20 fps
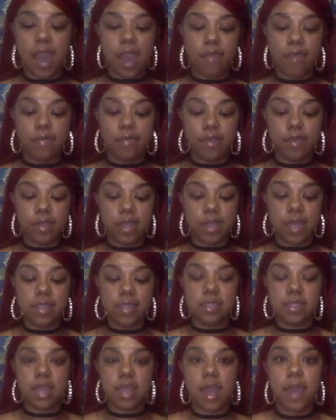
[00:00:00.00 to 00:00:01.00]
I
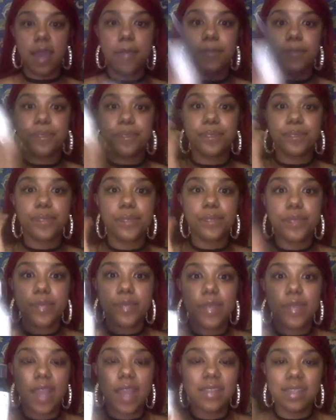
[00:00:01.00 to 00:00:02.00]
realized that
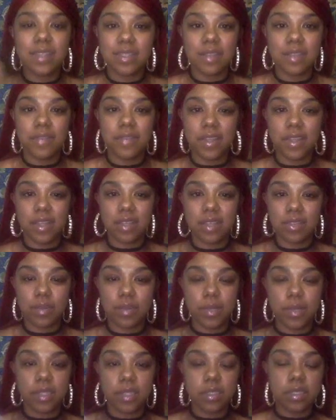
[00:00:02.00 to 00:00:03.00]
I say stuff like
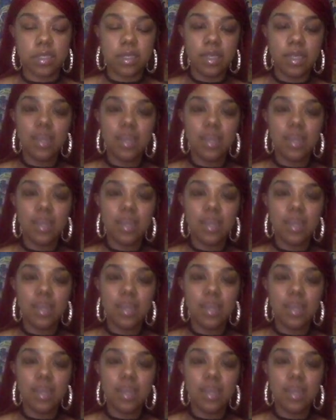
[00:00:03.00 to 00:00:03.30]
that so much.